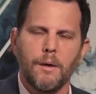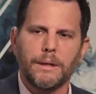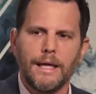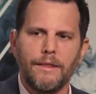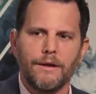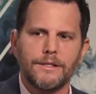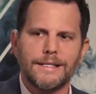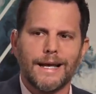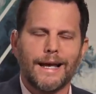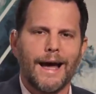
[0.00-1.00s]
but then they're
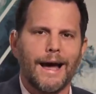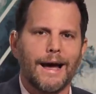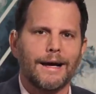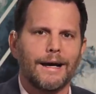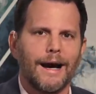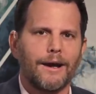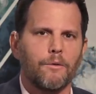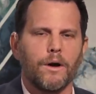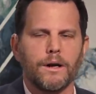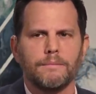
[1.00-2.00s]
just like, I
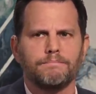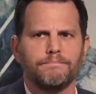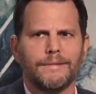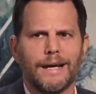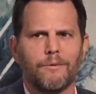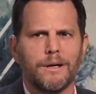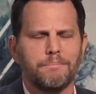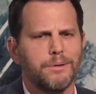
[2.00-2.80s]
don't want to